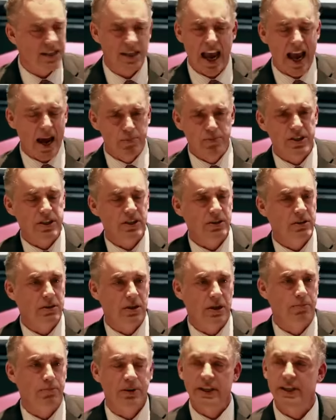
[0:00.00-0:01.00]
that's
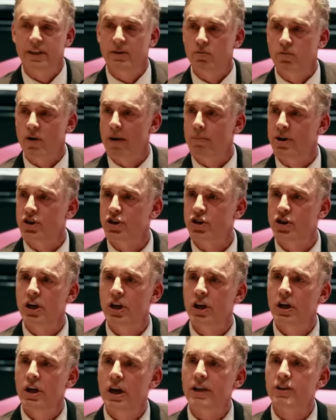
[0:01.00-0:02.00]
absolute, complete rubbish.
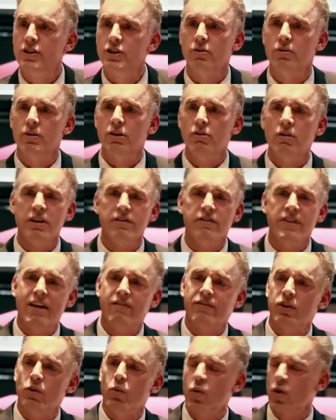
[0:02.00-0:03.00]
Mm-hmm. And so you don't even
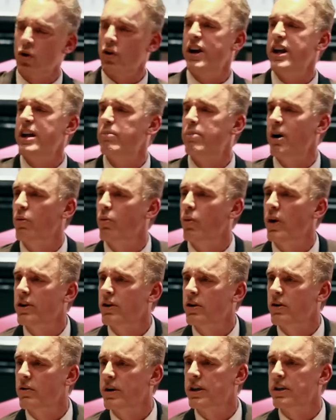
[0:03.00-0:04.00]
have to worry about
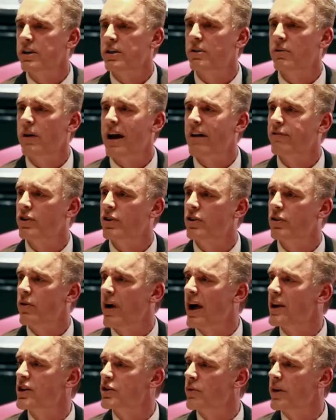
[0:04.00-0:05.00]
what you're going to do after you
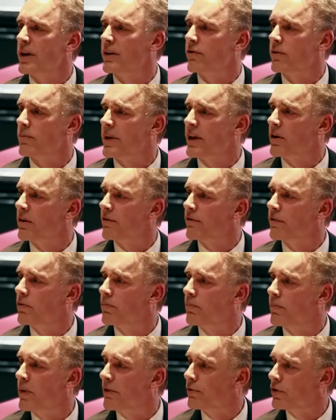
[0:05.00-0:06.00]
graduate from here if
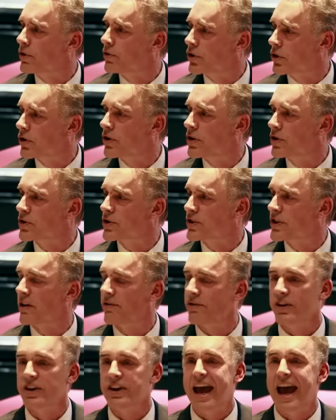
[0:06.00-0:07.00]
you, if you turn
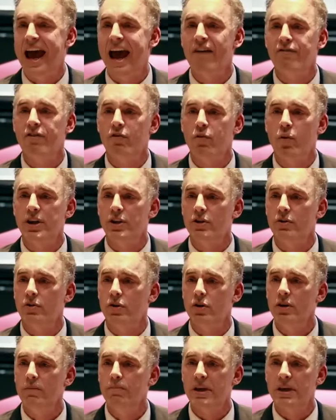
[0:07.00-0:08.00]
yourself into half of what you
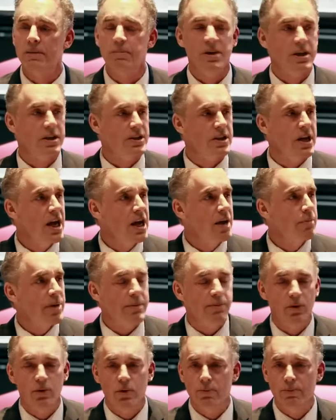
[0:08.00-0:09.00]
could be, because
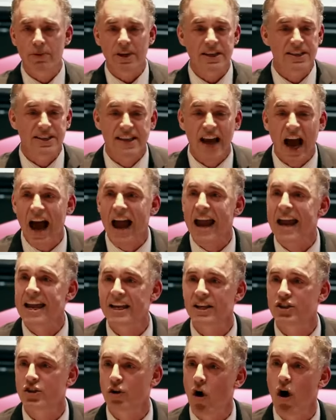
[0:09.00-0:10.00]
people will be
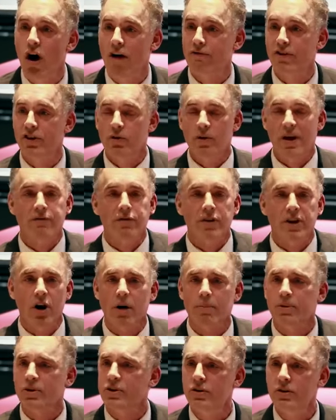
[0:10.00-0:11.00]
dying to offer you every
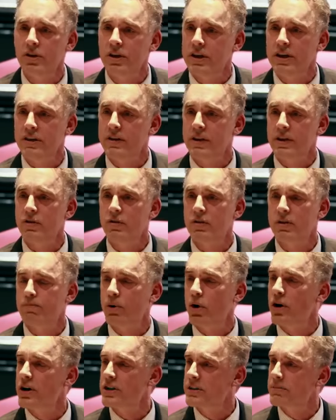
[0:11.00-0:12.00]
opportunity that you
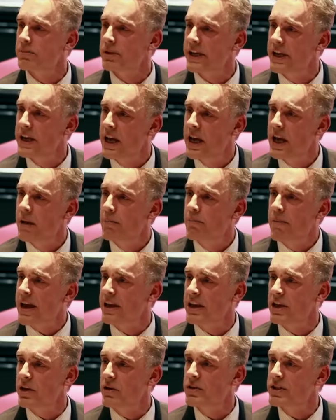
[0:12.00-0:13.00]
can possibly
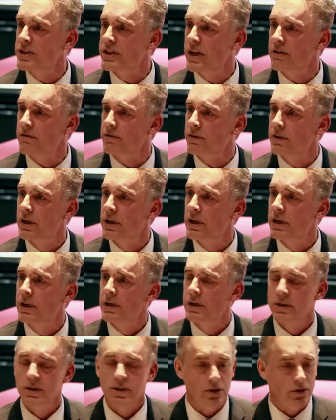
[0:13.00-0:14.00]
make use of.
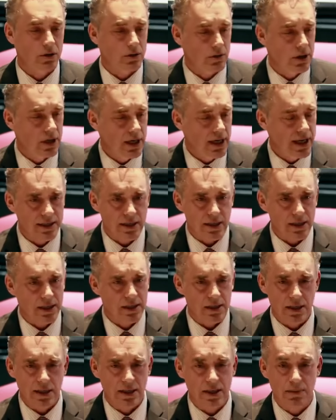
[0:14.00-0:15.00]
So it's,
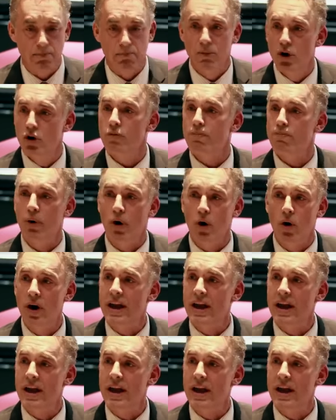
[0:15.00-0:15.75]
it's, it's a moot